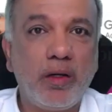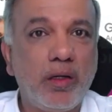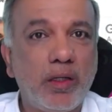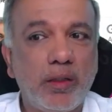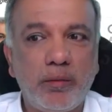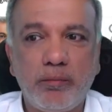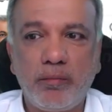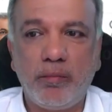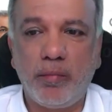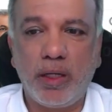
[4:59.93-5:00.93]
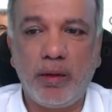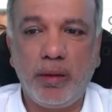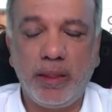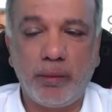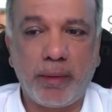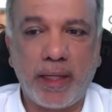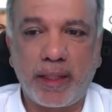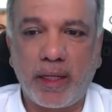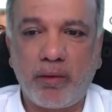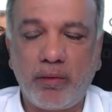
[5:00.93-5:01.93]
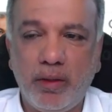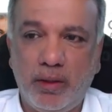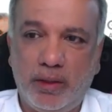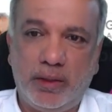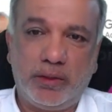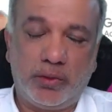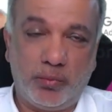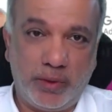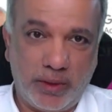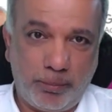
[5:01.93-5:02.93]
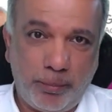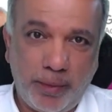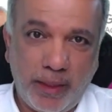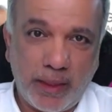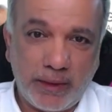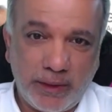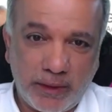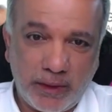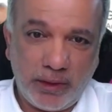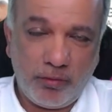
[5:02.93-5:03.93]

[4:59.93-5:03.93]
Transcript: um, in the background. So with a P N G